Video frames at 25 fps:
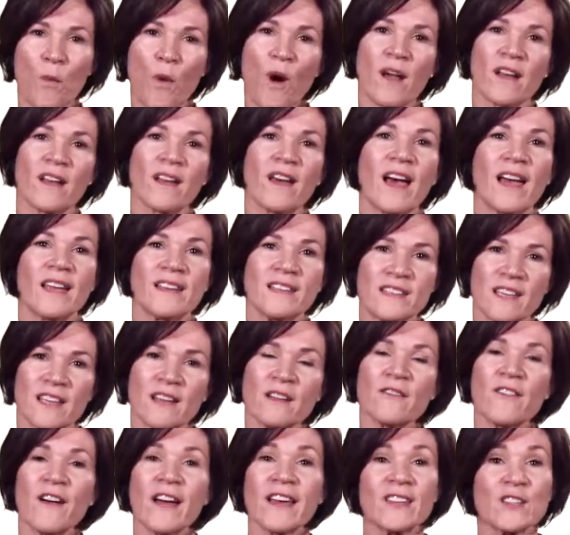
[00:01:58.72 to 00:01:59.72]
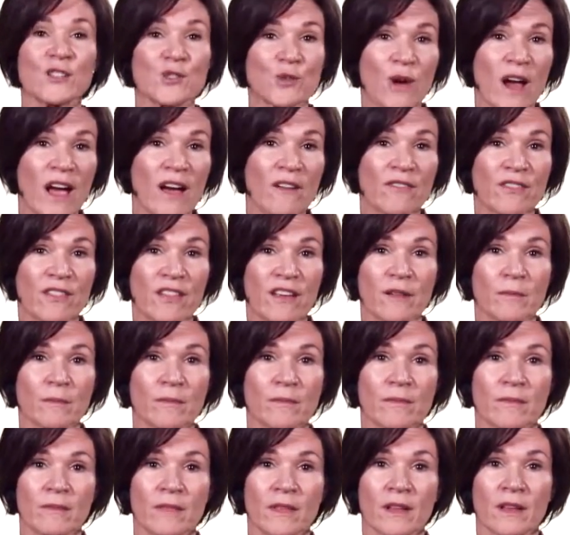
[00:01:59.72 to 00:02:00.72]
1, identify and draft them.
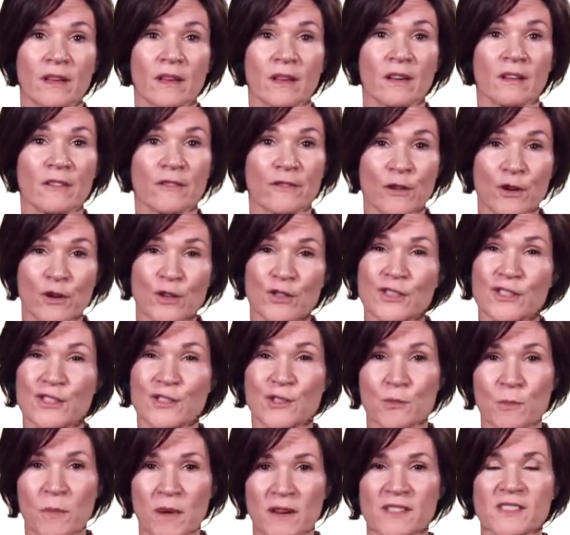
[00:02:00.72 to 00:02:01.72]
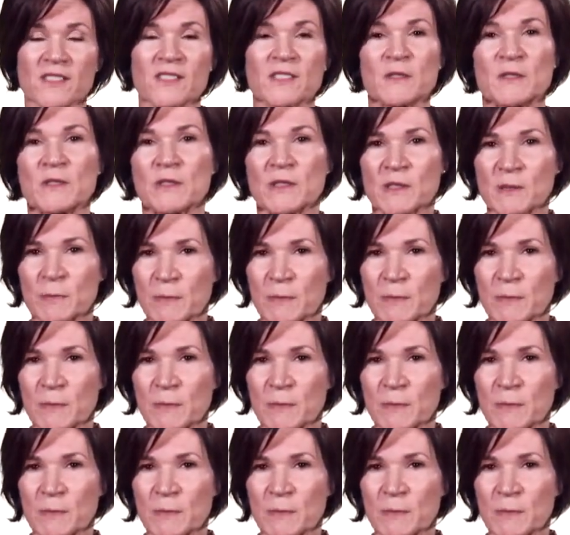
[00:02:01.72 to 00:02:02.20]
First, you must